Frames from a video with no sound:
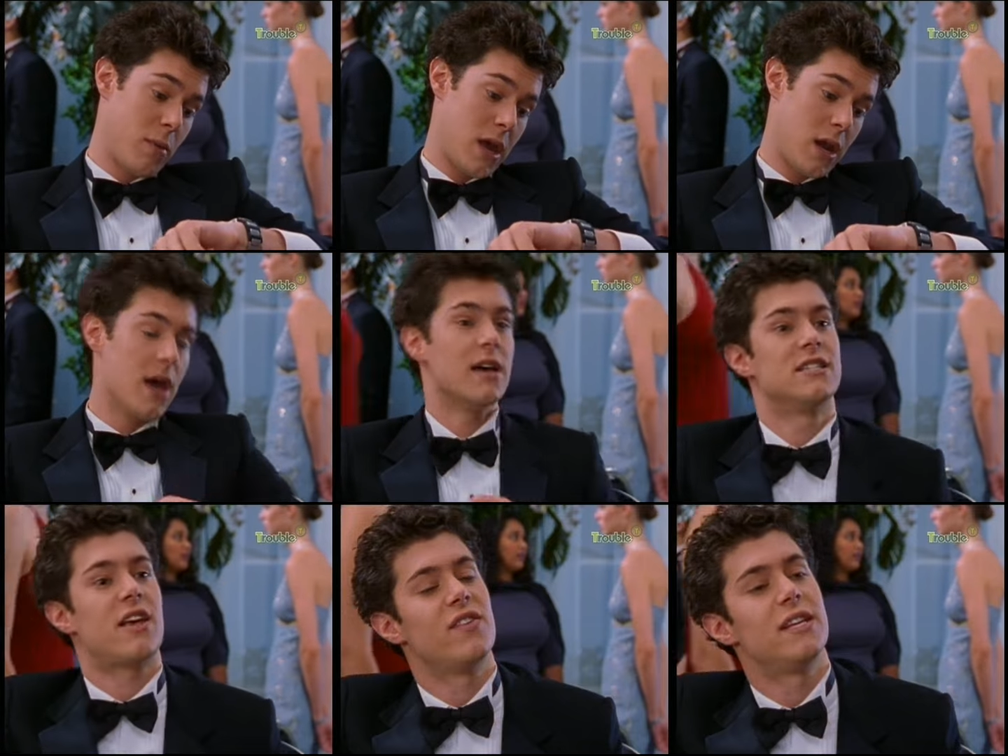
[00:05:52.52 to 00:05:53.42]
in
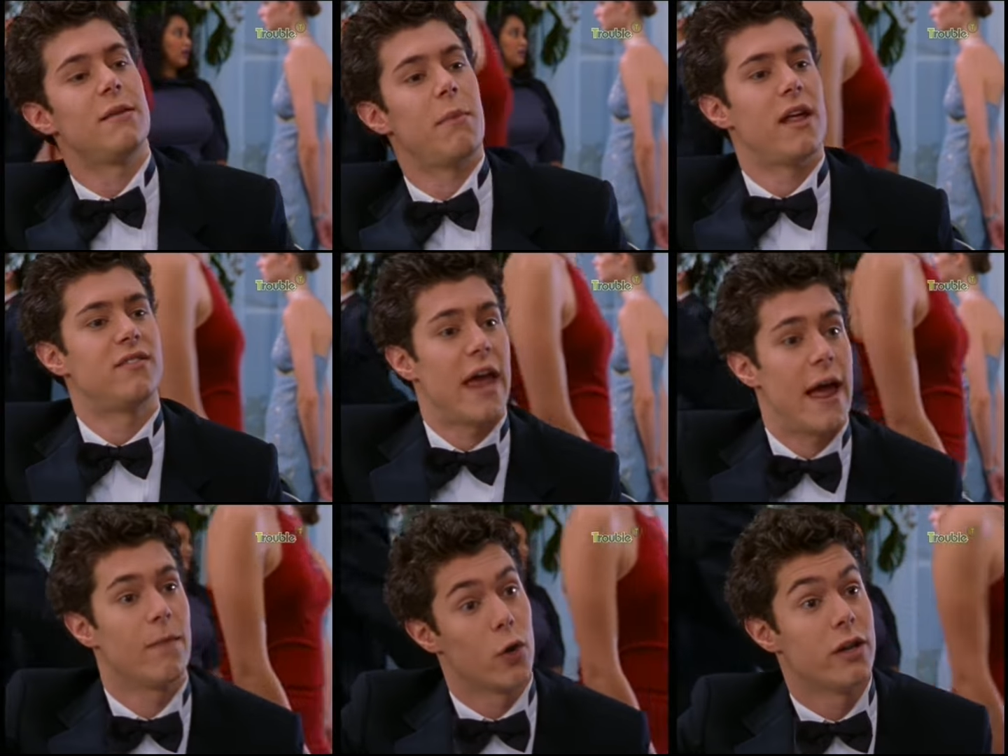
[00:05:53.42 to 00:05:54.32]
seventeen minutes
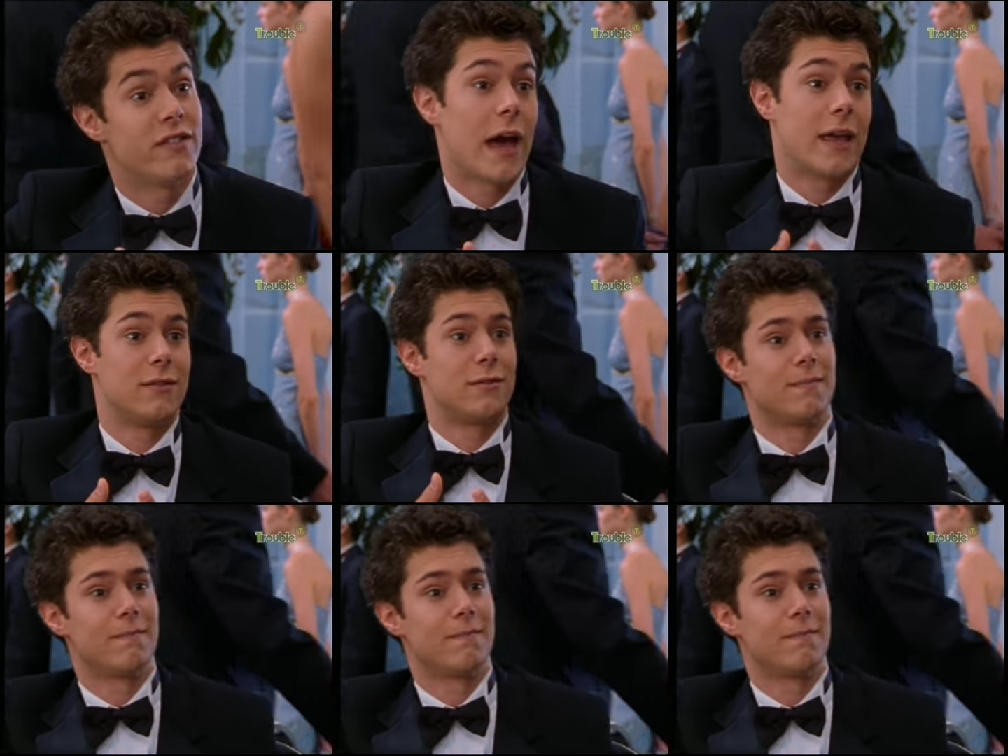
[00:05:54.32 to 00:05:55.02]
and thirty seconds.